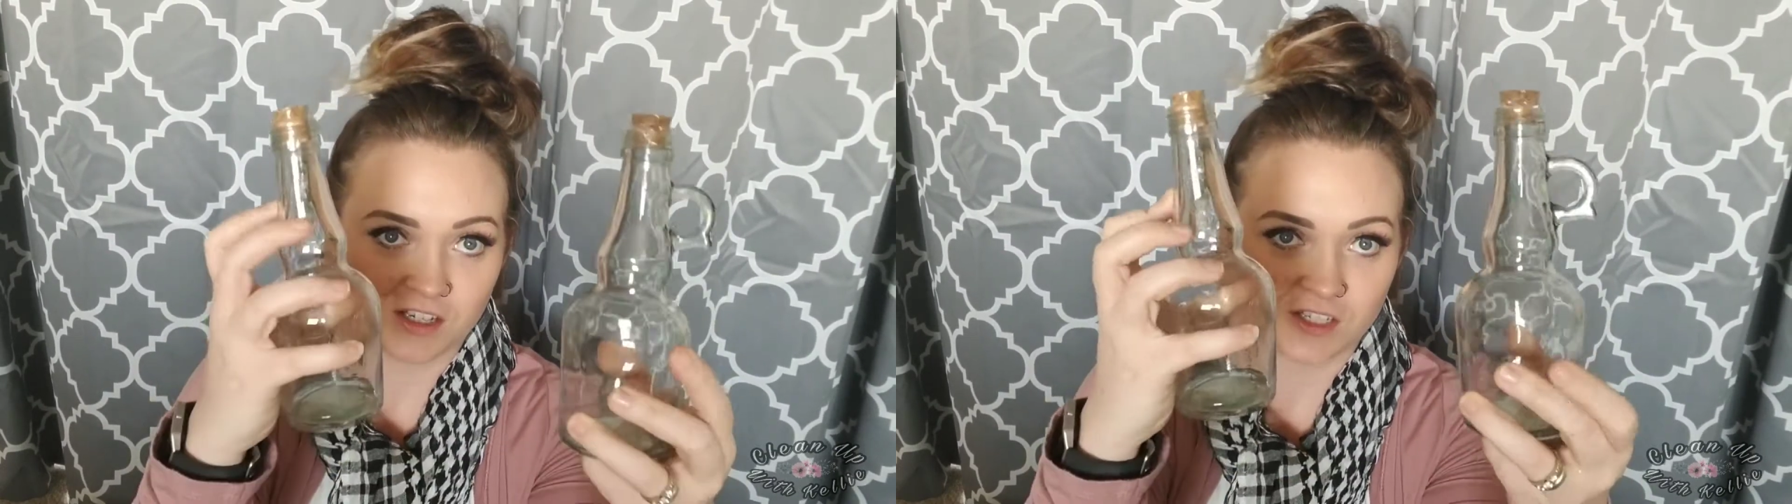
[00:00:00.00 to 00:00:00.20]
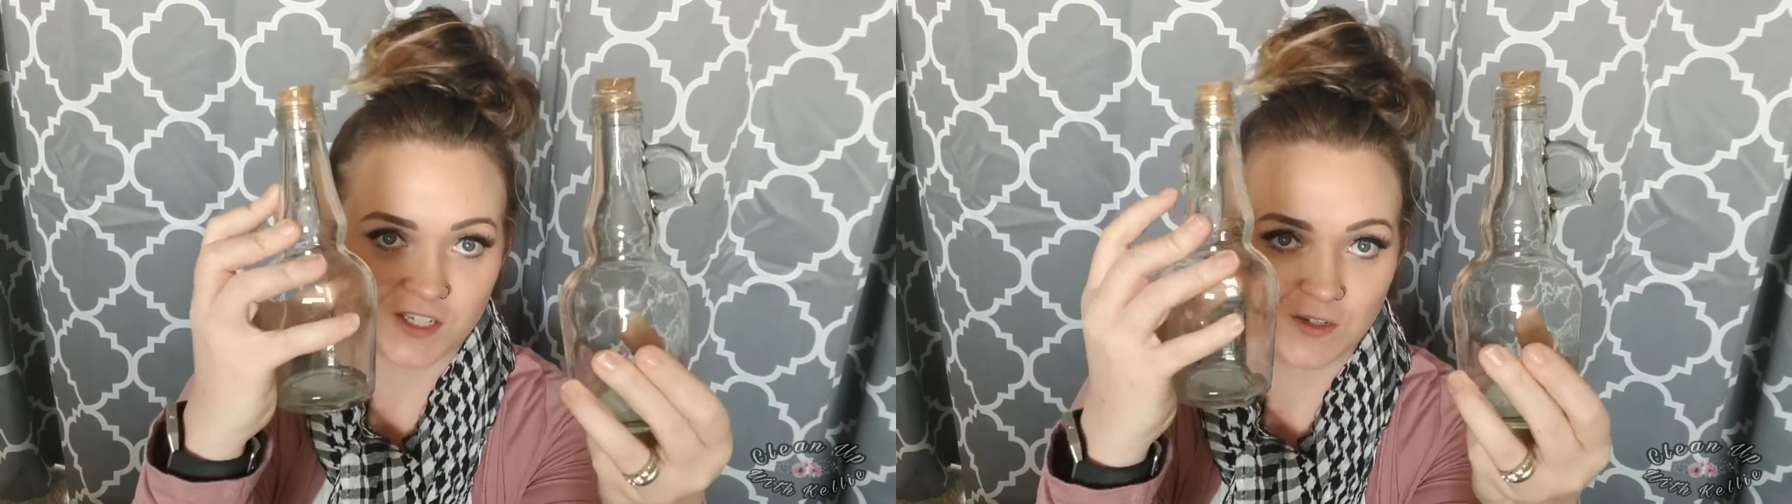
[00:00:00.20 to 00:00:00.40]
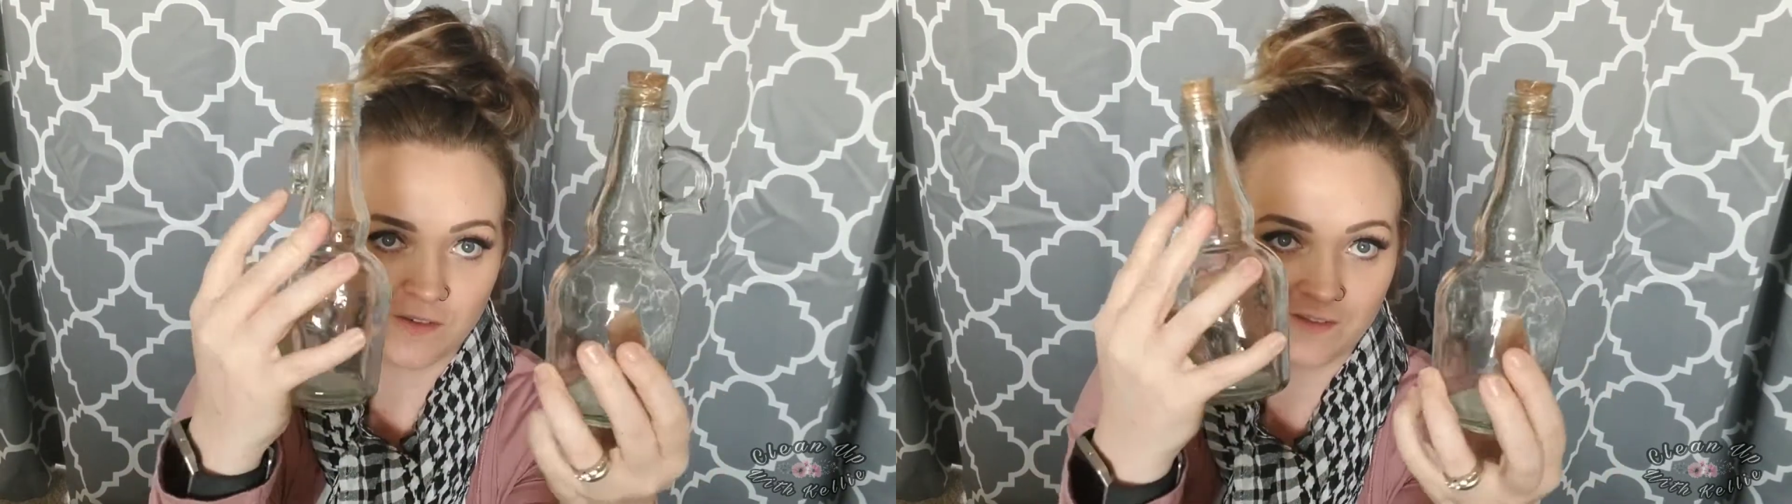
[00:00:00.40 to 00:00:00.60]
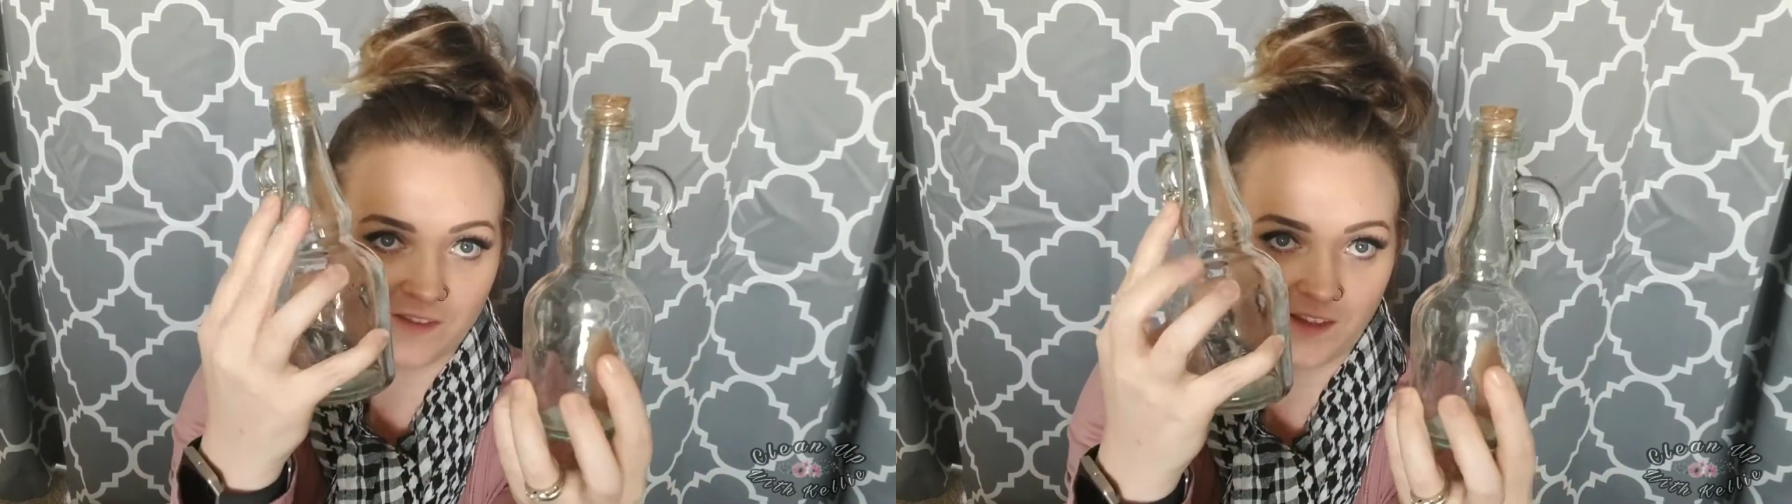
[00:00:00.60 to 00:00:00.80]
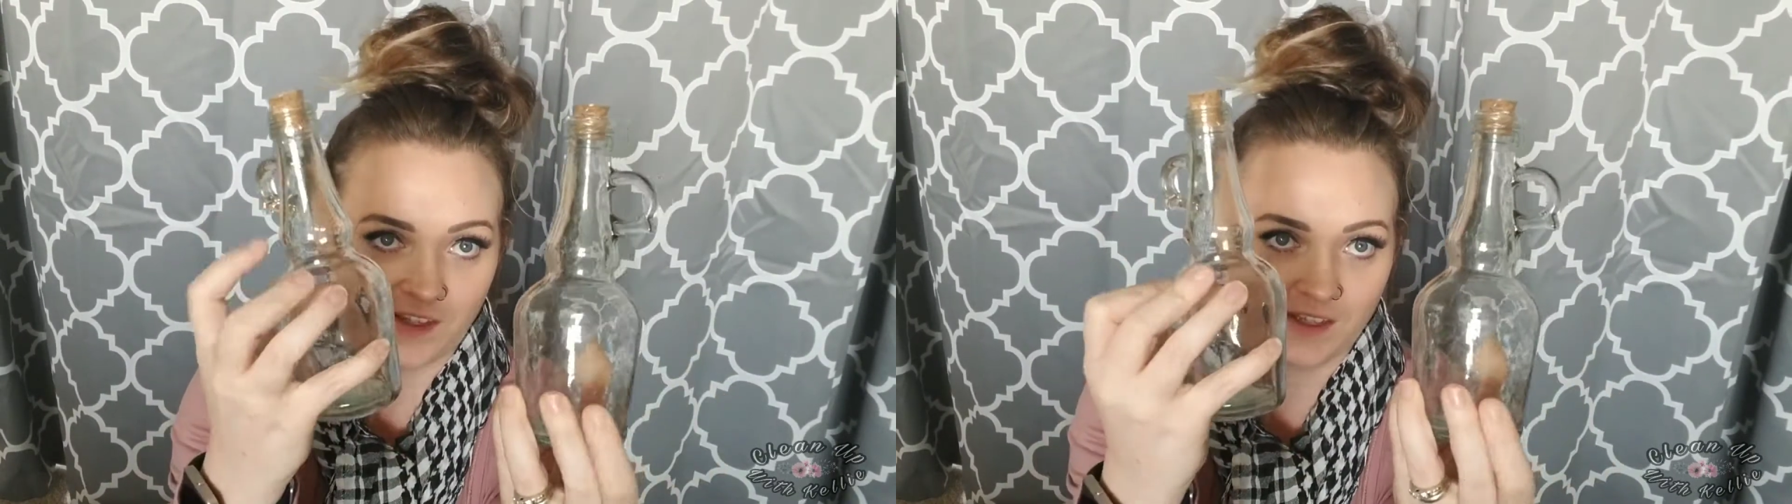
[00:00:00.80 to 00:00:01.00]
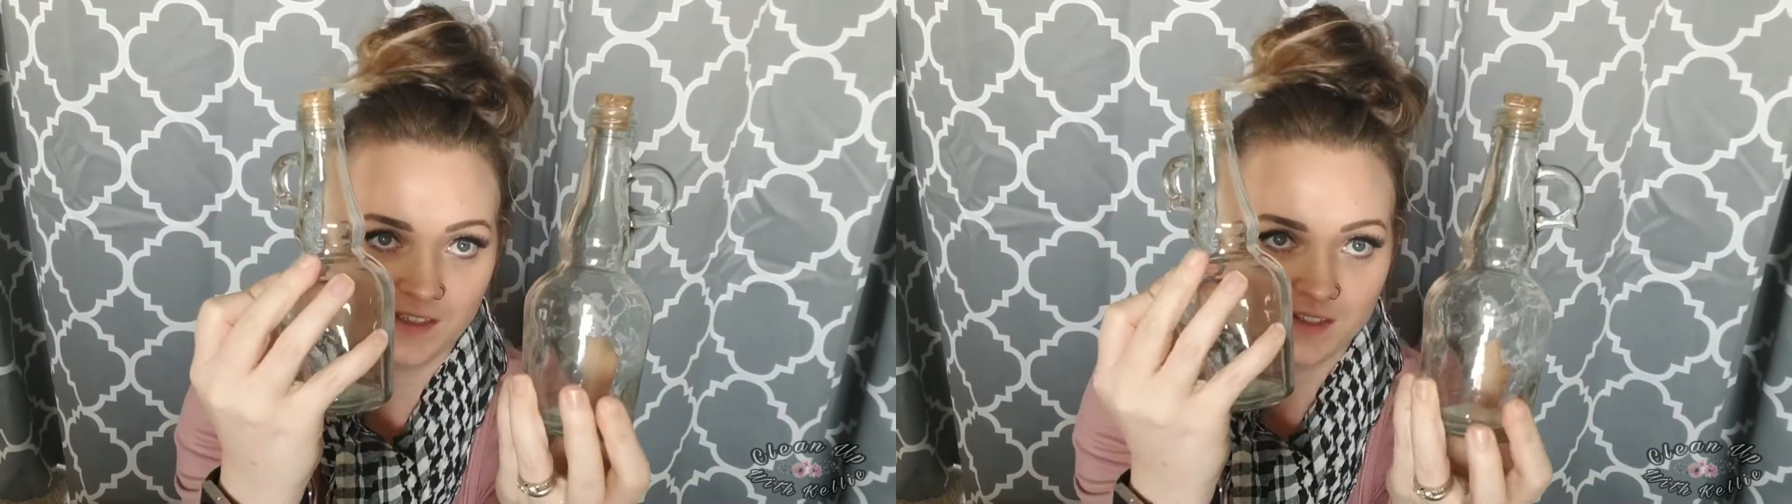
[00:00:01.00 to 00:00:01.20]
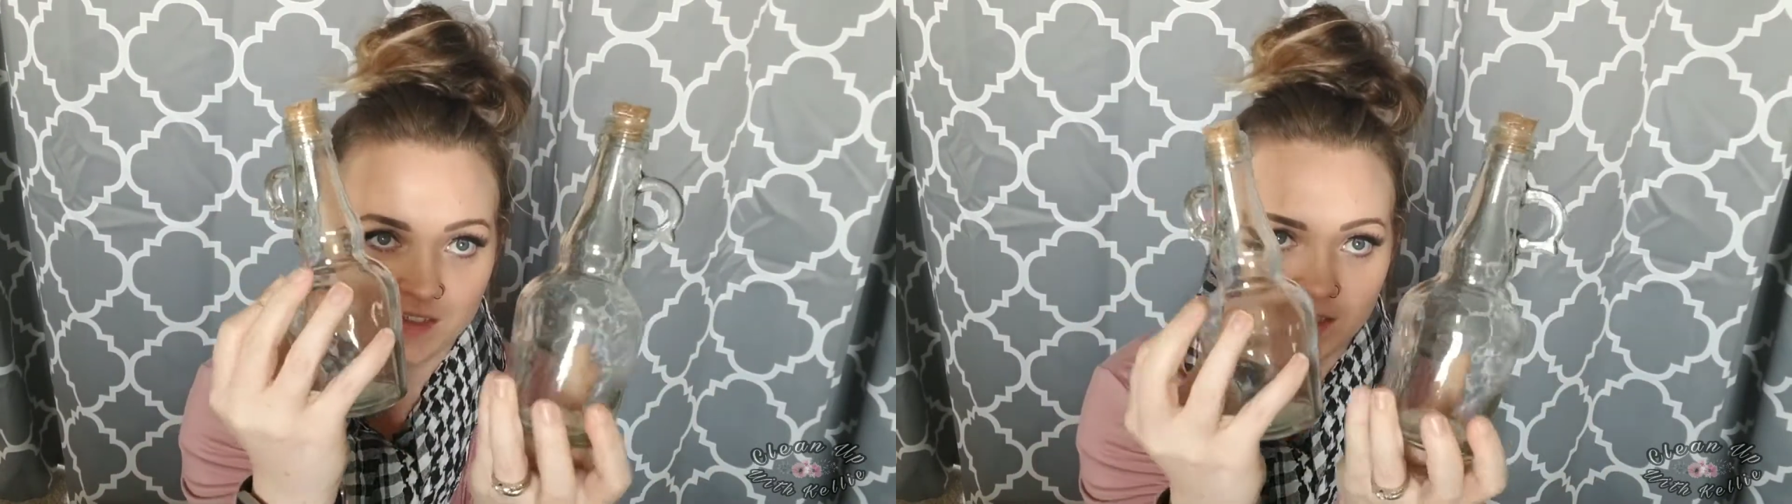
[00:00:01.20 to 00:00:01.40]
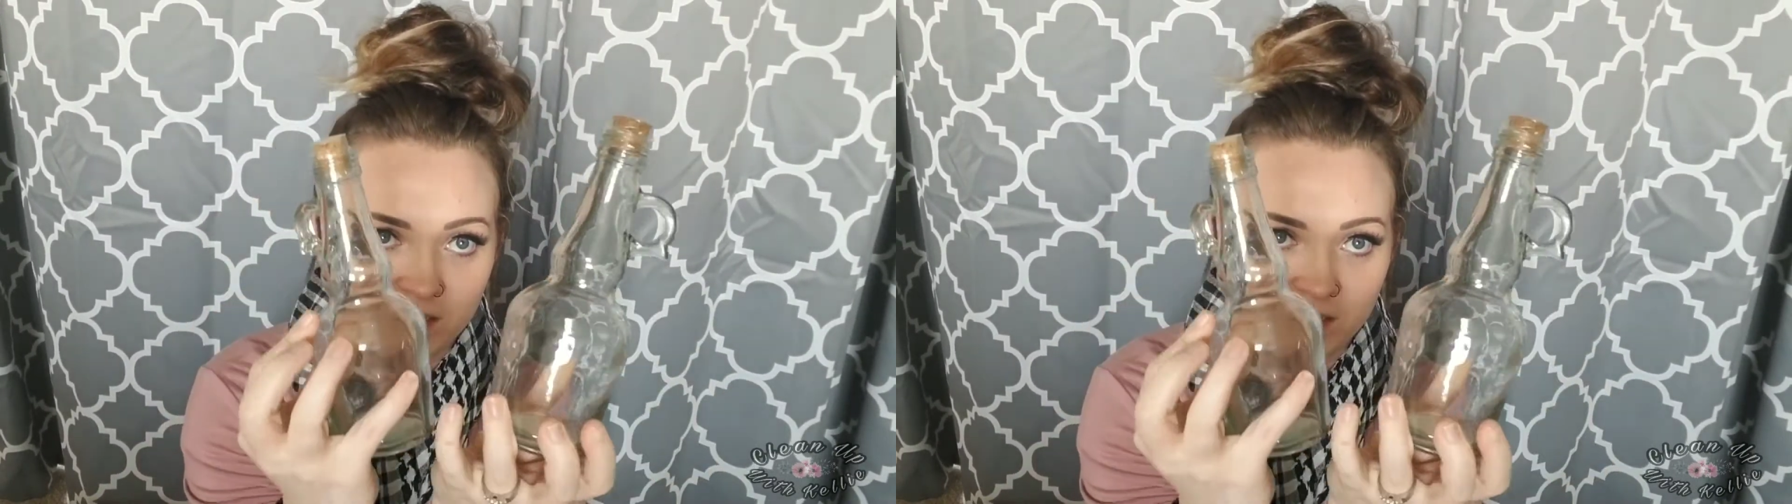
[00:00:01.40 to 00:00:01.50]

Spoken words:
2 of these.